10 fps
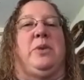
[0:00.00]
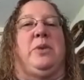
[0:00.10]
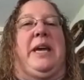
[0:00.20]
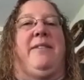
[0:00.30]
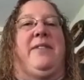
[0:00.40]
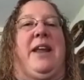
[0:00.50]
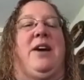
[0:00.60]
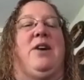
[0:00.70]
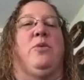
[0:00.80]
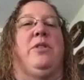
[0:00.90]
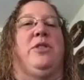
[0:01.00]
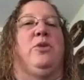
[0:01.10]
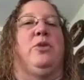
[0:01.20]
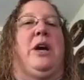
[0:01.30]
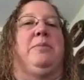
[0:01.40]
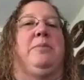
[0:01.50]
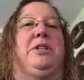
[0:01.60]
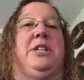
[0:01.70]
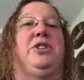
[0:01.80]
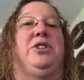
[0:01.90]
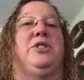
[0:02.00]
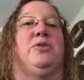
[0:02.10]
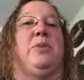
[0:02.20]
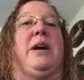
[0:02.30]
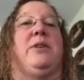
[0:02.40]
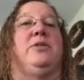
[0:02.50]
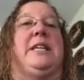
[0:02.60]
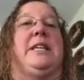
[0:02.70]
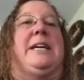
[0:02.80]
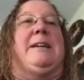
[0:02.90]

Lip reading: that we have now with no competitions around.